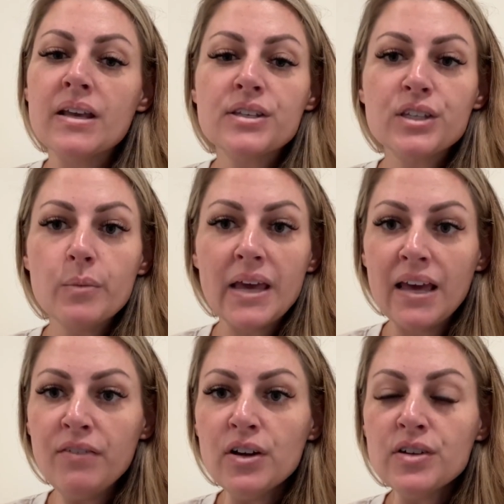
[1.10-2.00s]
So the
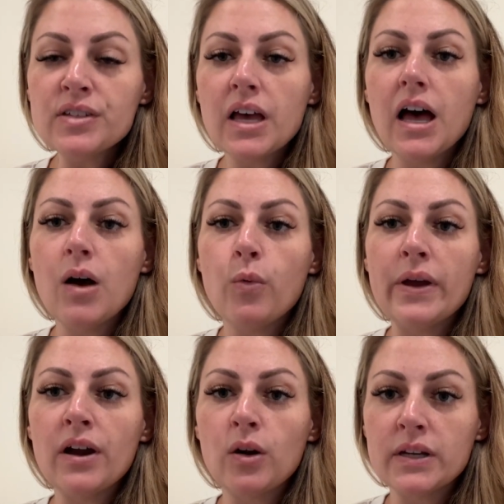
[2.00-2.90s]
behaviors we
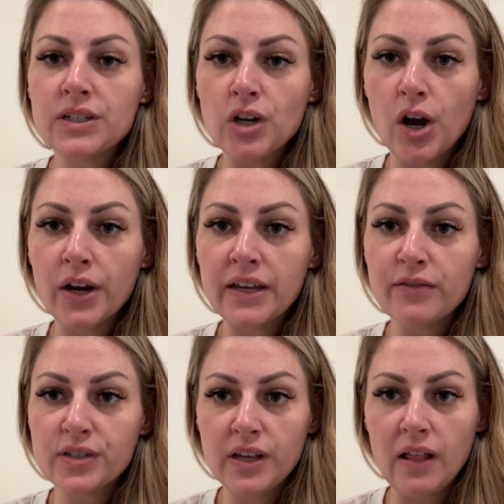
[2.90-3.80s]
are going to target
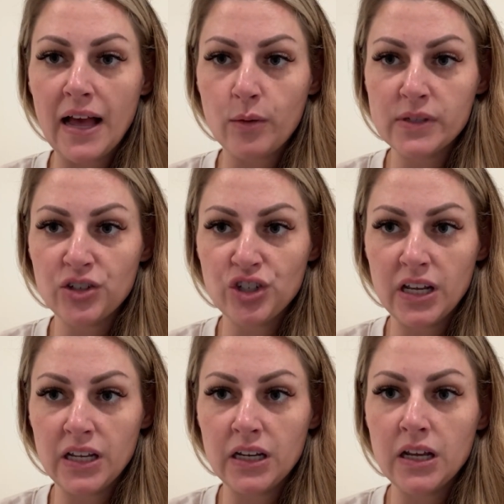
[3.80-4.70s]
for skill
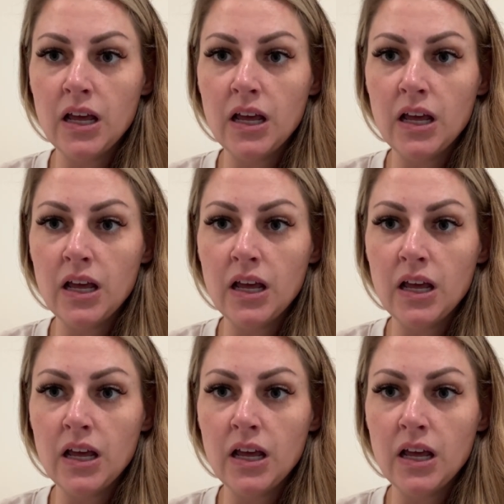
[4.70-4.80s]
acquisition,